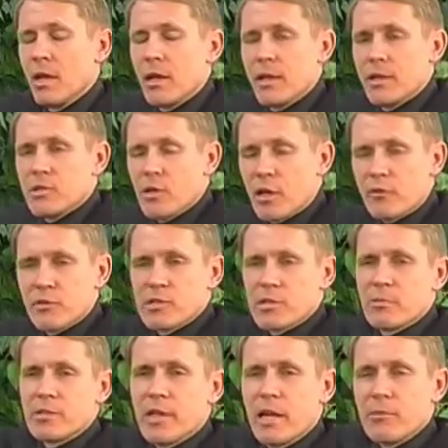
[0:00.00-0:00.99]
He and I talked
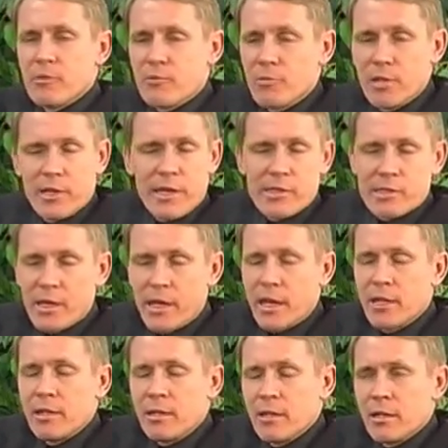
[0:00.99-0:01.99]
for some time. A real nice
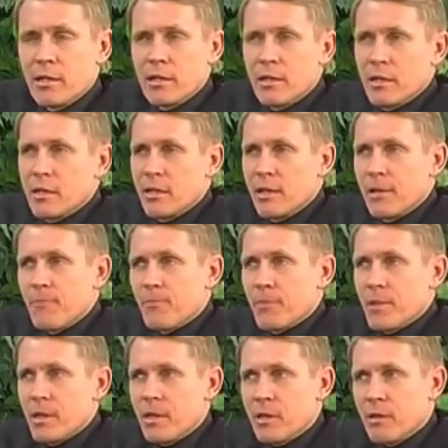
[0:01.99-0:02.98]
guy. When I
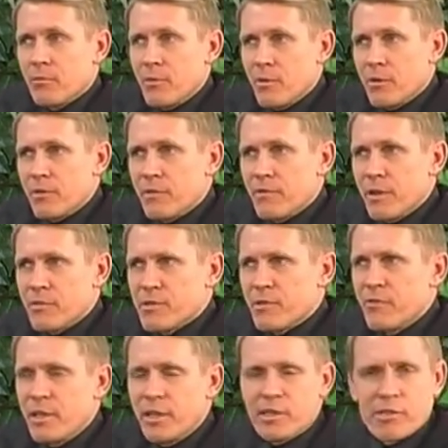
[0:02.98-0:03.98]

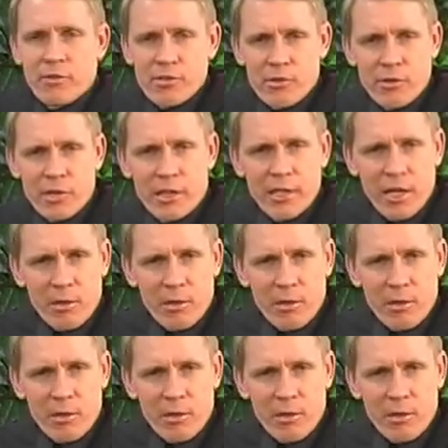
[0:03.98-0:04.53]
was in Phoenix, Arizona